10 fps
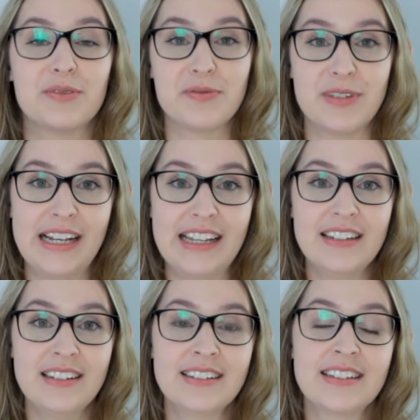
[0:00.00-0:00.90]
or
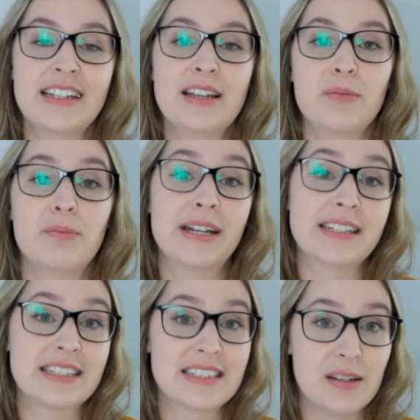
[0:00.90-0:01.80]
feeling. But
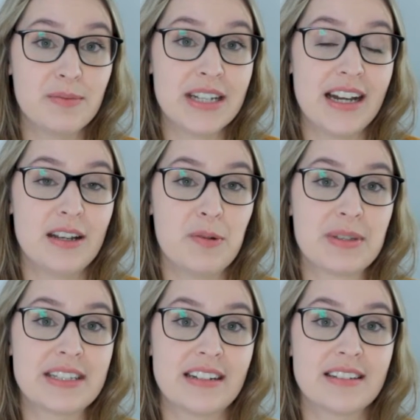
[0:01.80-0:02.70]
at the same time,
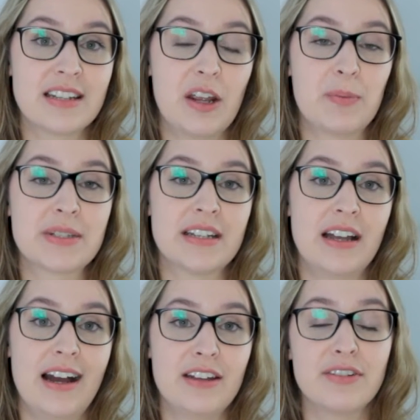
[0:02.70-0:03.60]
stylescapes
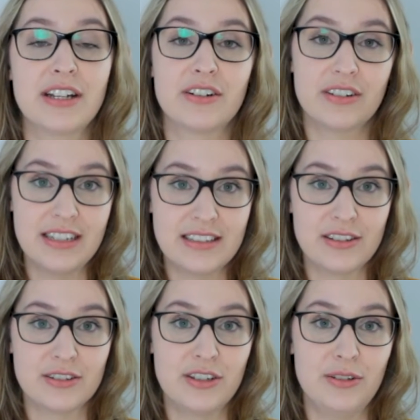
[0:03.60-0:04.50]
I find are
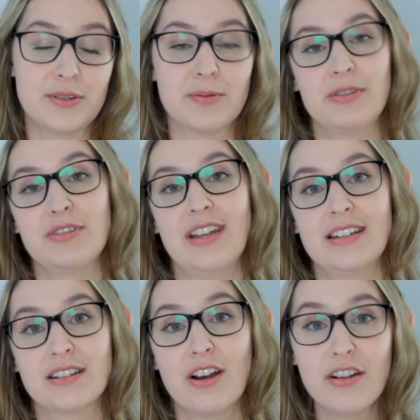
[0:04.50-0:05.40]
easier to use once you
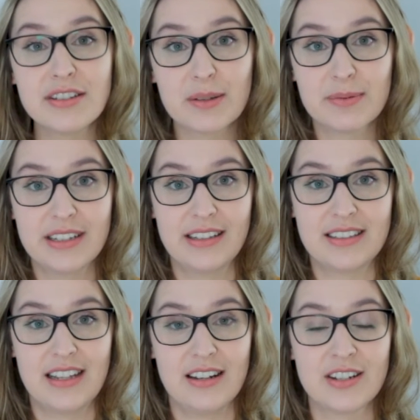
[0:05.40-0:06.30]
get to concepting
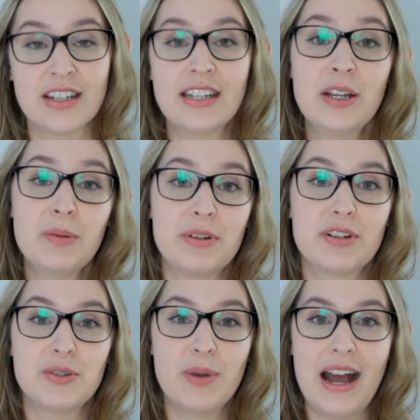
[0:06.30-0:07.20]
stage
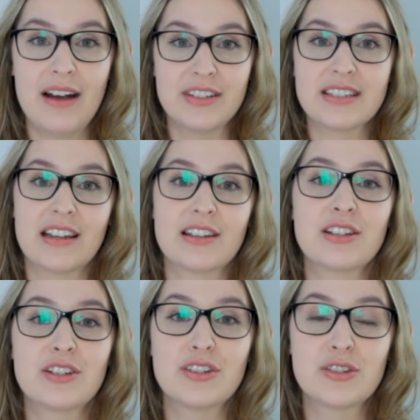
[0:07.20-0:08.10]
because you have this like
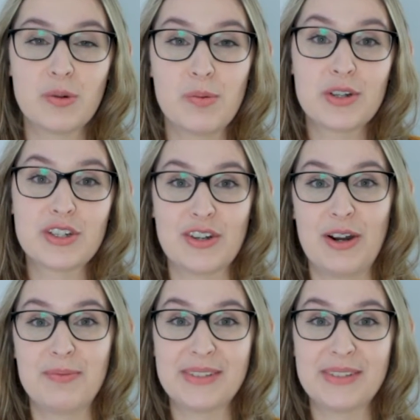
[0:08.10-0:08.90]
super sharp